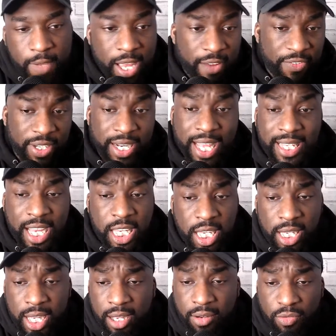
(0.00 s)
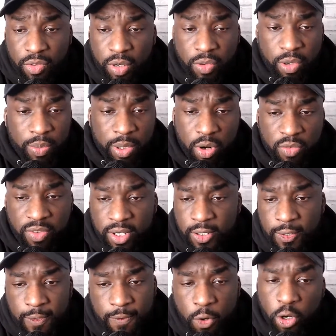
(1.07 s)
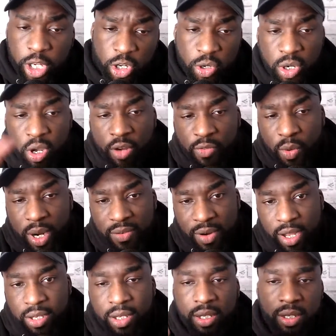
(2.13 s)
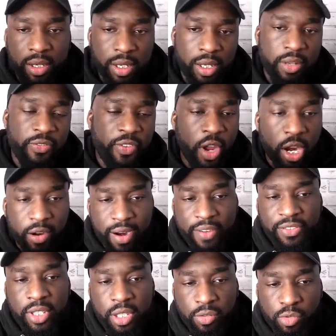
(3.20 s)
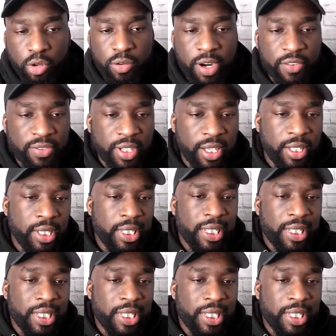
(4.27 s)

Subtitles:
I think that's how you get Rhea Ripley over, or you do the other way around and fight her after the Raw after.